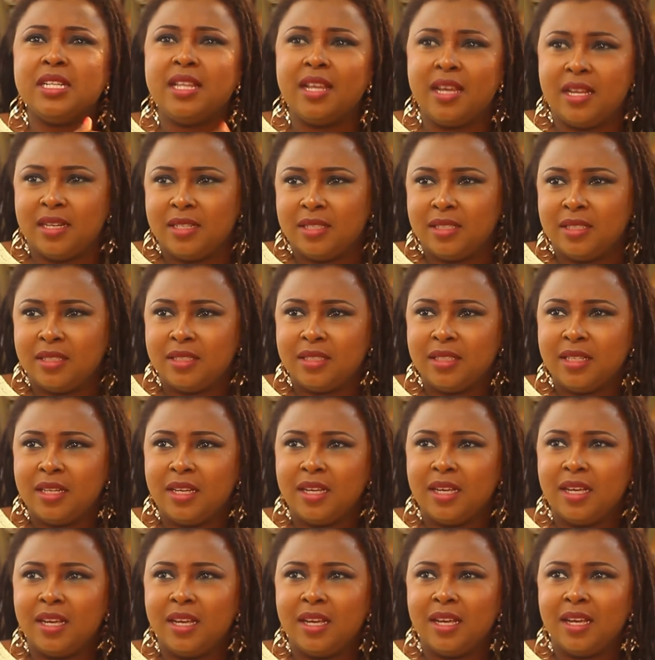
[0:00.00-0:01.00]
then,
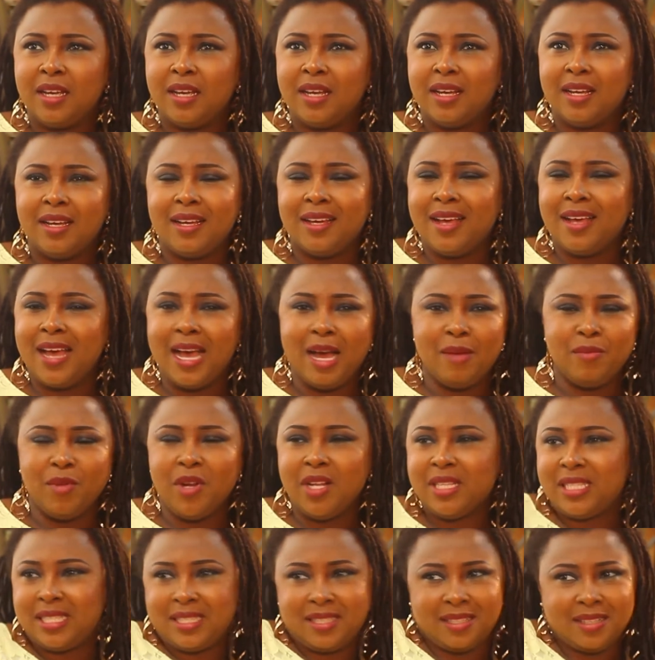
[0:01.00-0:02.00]
I'm
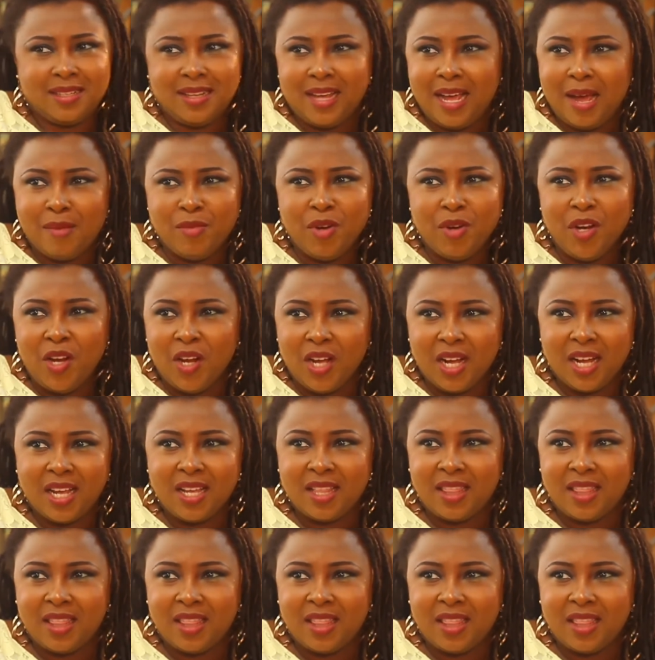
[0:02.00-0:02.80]
not, I'm no longer